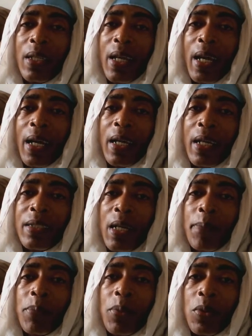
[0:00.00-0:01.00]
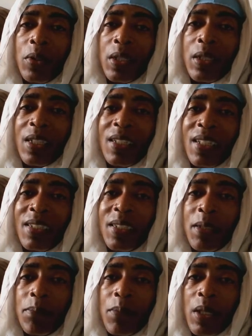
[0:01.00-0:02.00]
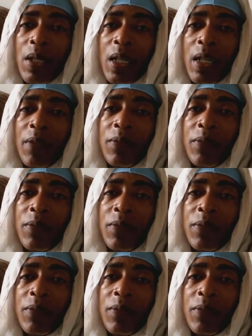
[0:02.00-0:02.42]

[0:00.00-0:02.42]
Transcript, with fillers: as a protest, as a symbol of